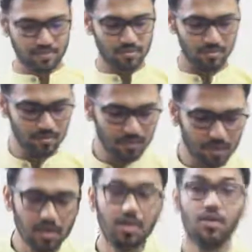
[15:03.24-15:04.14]
for
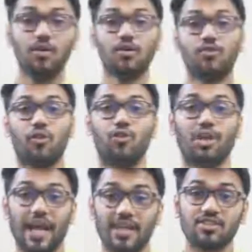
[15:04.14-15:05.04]
class 2,
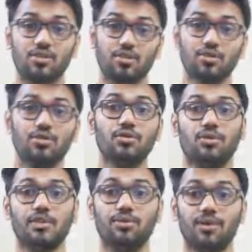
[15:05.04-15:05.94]
you will
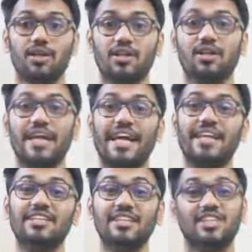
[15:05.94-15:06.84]
end it
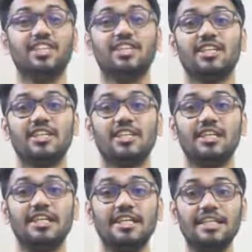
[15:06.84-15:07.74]
here.
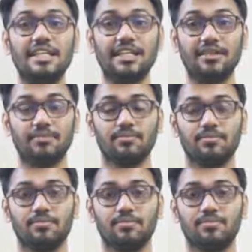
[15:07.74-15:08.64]

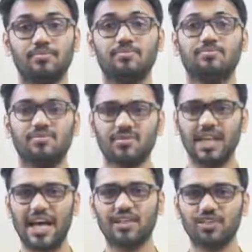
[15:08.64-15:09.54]
Thank you very
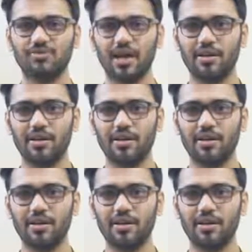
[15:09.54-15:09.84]
much.